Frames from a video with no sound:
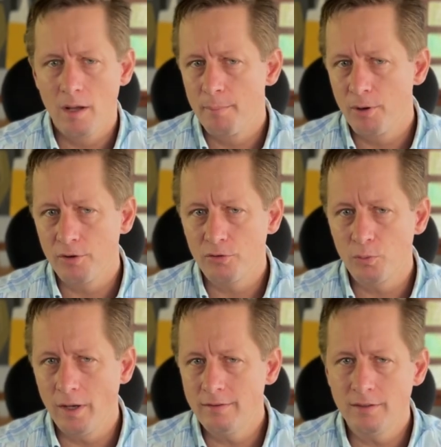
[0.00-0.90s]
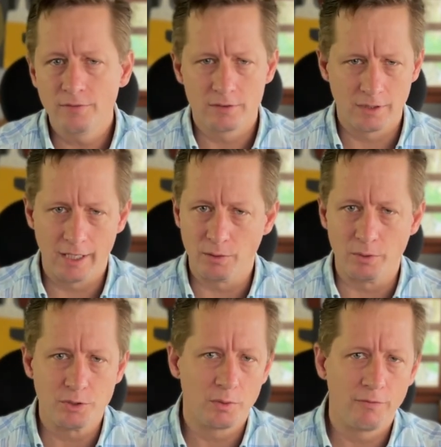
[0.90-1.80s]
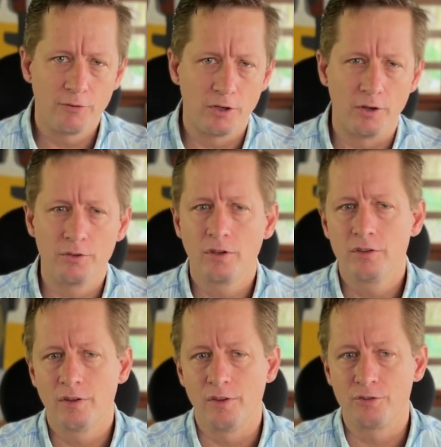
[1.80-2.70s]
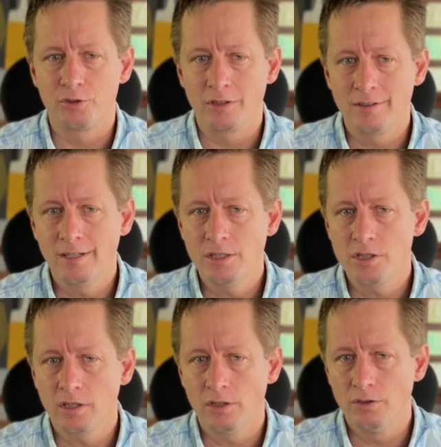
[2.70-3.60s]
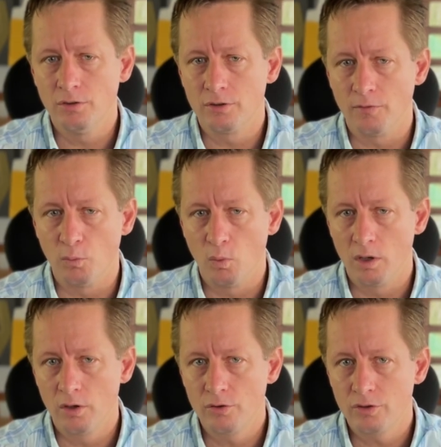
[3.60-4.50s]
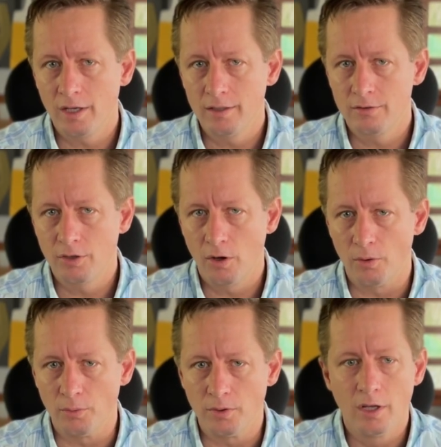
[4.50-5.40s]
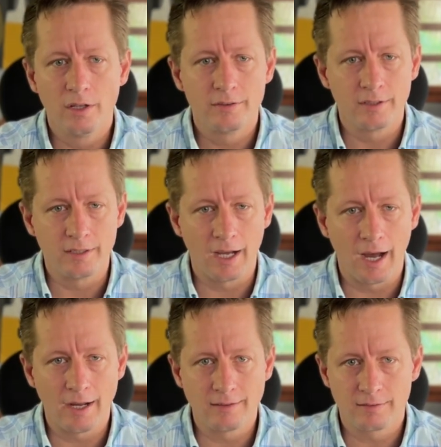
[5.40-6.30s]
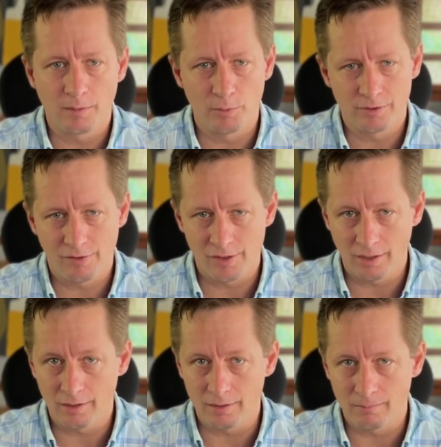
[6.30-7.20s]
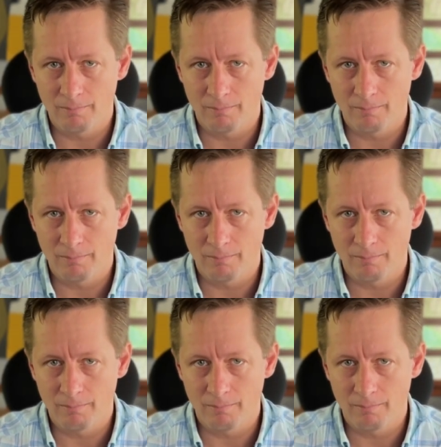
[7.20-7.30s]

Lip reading: Persuasive language refers to the strategic use of words and tone to guide someone's thinking.